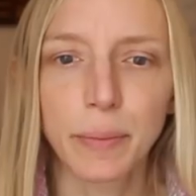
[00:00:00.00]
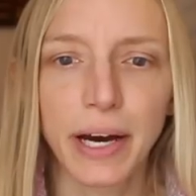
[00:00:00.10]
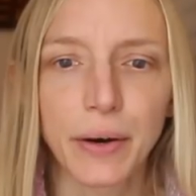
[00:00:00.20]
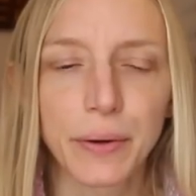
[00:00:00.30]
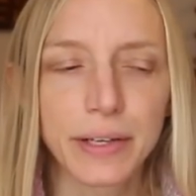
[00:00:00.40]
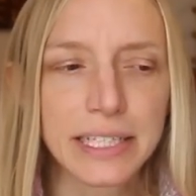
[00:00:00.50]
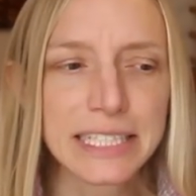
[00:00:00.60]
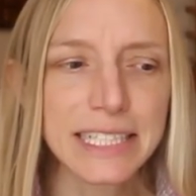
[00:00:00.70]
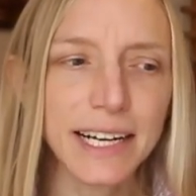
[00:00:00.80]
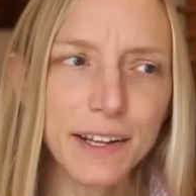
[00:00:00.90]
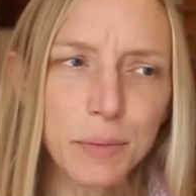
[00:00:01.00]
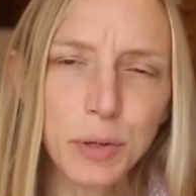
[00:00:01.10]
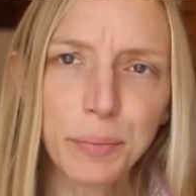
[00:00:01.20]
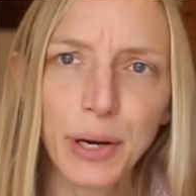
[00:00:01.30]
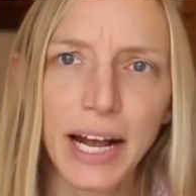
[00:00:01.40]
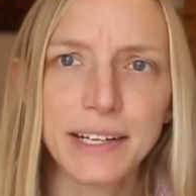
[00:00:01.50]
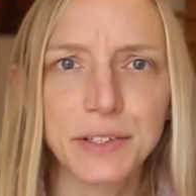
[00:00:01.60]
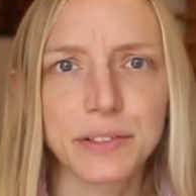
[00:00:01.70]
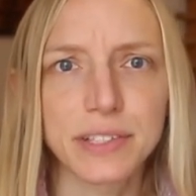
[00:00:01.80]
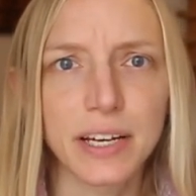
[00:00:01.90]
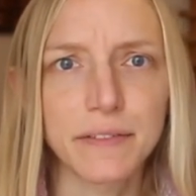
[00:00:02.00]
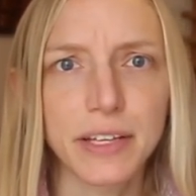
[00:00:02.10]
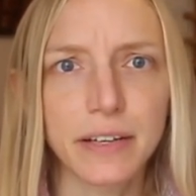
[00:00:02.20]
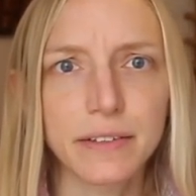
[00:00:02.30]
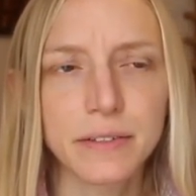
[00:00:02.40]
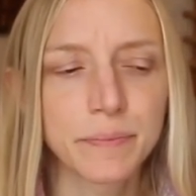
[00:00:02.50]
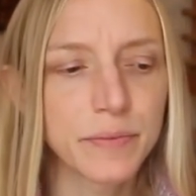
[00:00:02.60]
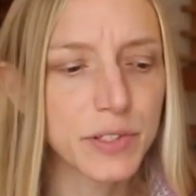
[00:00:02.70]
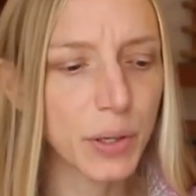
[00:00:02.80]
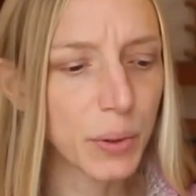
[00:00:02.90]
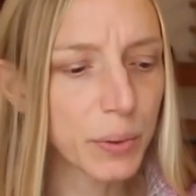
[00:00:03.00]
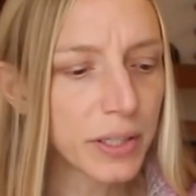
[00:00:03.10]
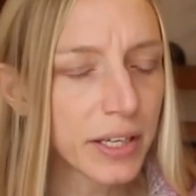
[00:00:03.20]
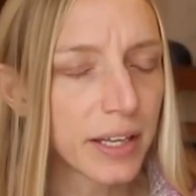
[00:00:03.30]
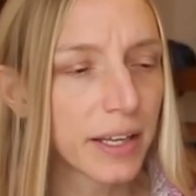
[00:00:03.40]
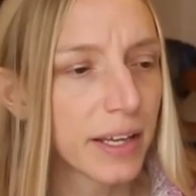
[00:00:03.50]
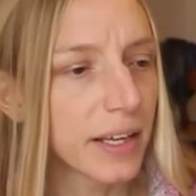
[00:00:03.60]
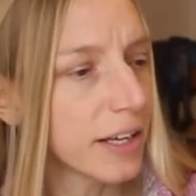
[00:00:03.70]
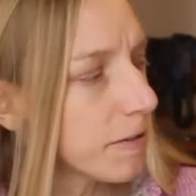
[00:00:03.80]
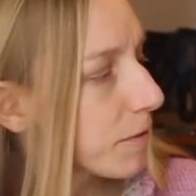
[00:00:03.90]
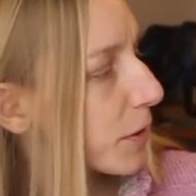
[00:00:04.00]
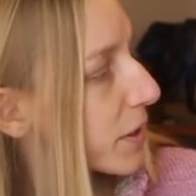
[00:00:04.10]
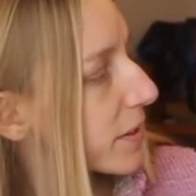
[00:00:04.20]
about kind of the more practical side of things. So if, for